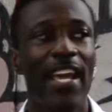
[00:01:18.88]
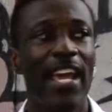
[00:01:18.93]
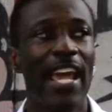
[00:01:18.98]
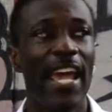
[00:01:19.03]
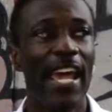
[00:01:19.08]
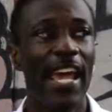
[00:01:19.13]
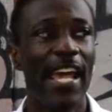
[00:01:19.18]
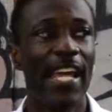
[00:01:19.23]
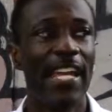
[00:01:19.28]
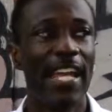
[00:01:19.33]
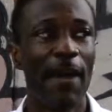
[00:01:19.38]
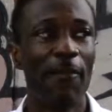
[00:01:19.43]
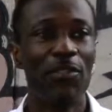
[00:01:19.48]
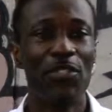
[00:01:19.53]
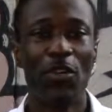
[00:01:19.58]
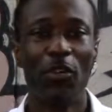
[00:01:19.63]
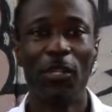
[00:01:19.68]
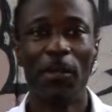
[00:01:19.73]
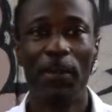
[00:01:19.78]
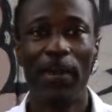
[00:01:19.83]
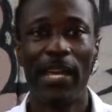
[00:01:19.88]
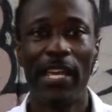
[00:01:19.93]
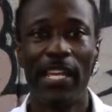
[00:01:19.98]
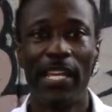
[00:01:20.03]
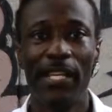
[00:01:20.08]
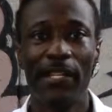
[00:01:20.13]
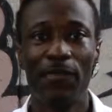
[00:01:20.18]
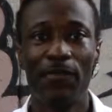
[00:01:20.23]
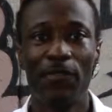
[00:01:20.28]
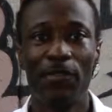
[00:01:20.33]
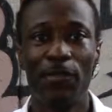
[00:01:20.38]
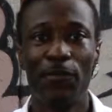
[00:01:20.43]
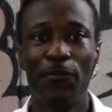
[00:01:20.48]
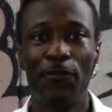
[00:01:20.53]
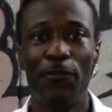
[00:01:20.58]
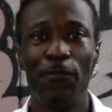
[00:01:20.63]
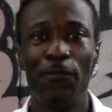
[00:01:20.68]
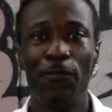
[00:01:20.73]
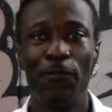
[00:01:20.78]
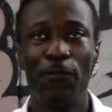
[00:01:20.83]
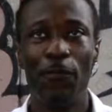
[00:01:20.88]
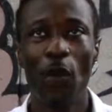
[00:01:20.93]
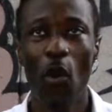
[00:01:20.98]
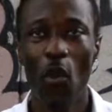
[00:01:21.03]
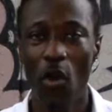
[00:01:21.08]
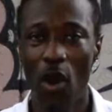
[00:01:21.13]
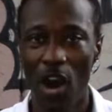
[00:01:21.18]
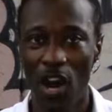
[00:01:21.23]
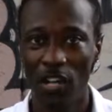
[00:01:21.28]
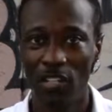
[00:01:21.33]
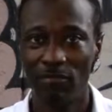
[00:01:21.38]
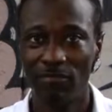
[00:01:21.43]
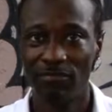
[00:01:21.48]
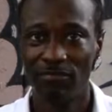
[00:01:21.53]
and I was only paid four,